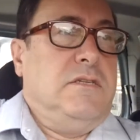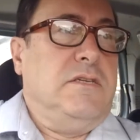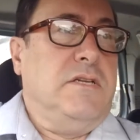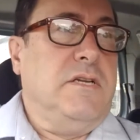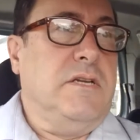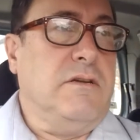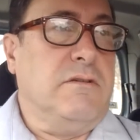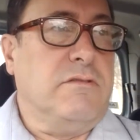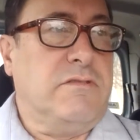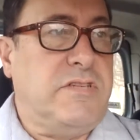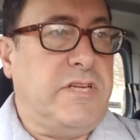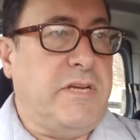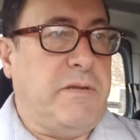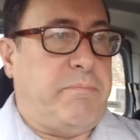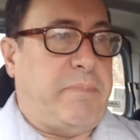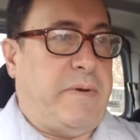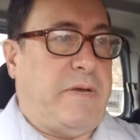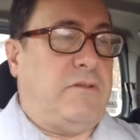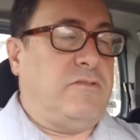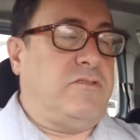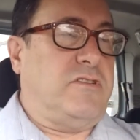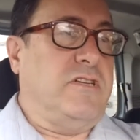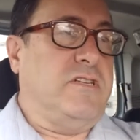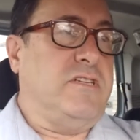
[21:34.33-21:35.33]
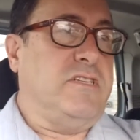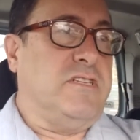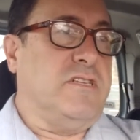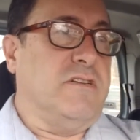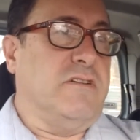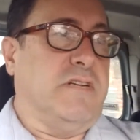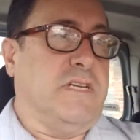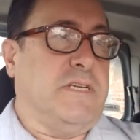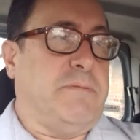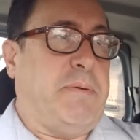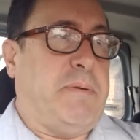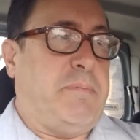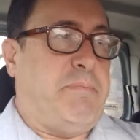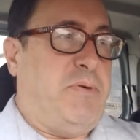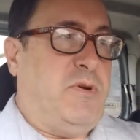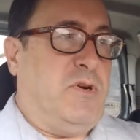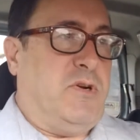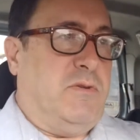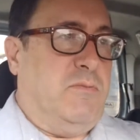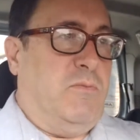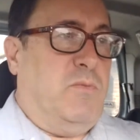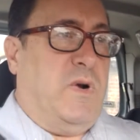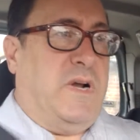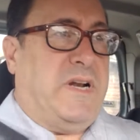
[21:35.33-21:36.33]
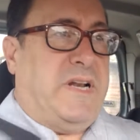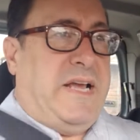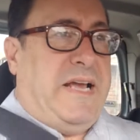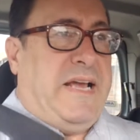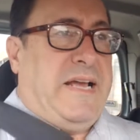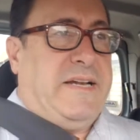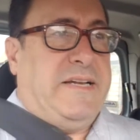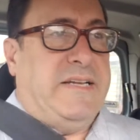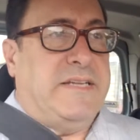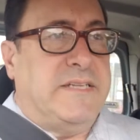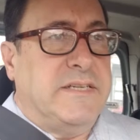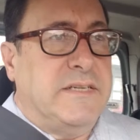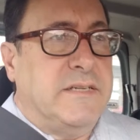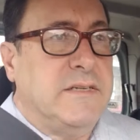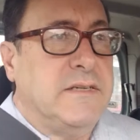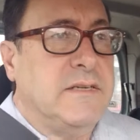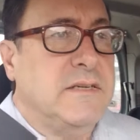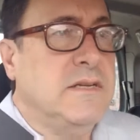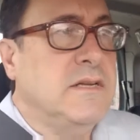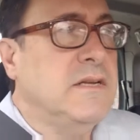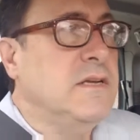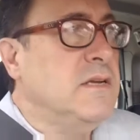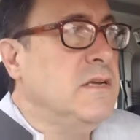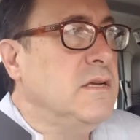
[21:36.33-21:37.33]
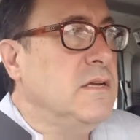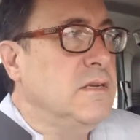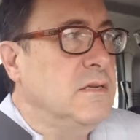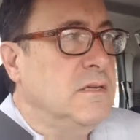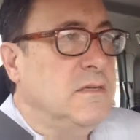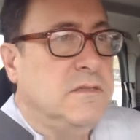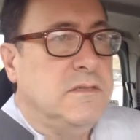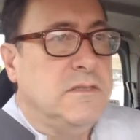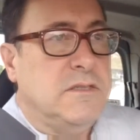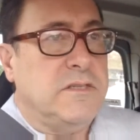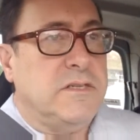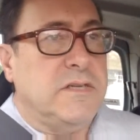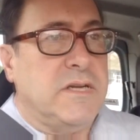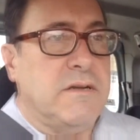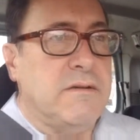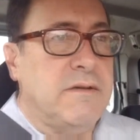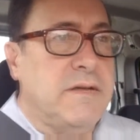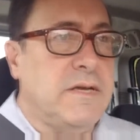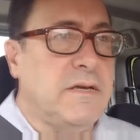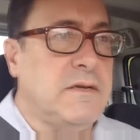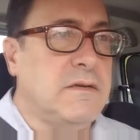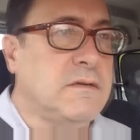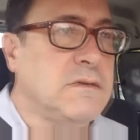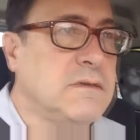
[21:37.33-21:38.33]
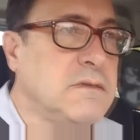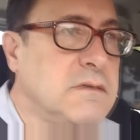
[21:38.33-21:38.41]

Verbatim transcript: You know, seatbelts are designed to be put on one-handed. Do you know that?